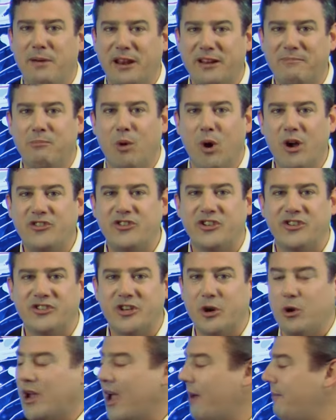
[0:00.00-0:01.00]
bit of moisture
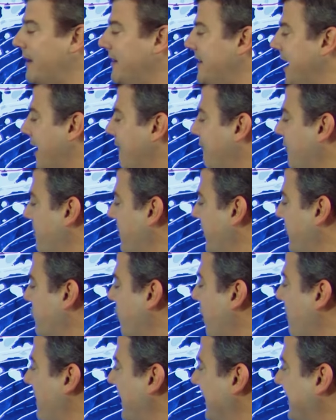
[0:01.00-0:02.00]
still coming down from the
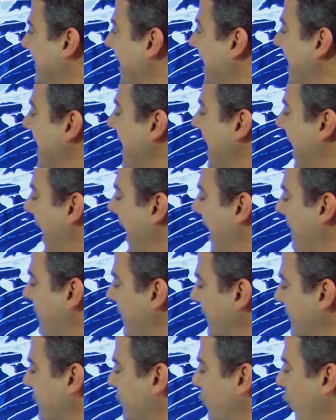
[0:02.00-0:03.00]
tropics.
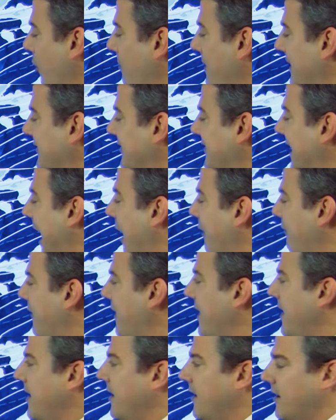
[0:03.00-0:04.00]
The storm itself,
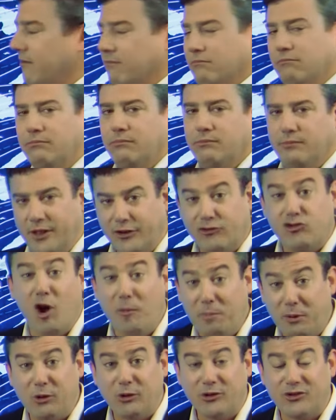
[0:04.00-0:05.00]
the
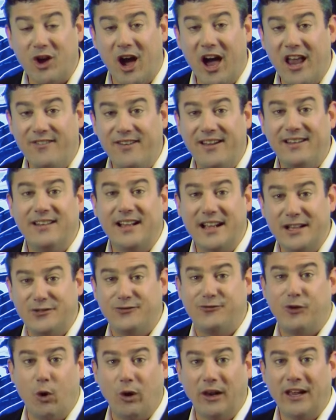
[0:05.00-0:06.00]
tropical side of it is
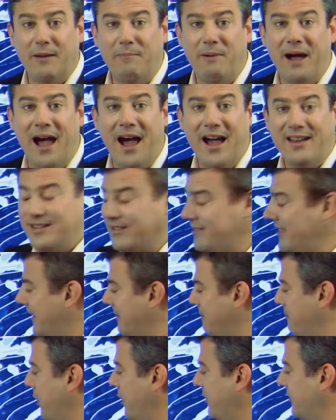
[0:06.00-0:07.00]
falling apart. Then
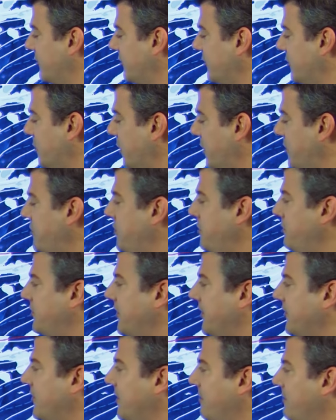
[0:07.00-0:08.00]
it merges into a new
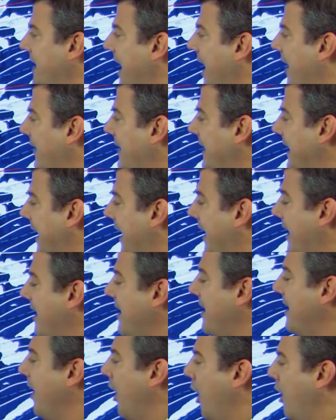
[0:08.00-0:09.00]
system down here,
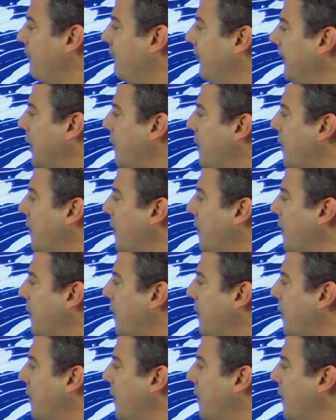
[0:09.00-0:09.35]
hopefully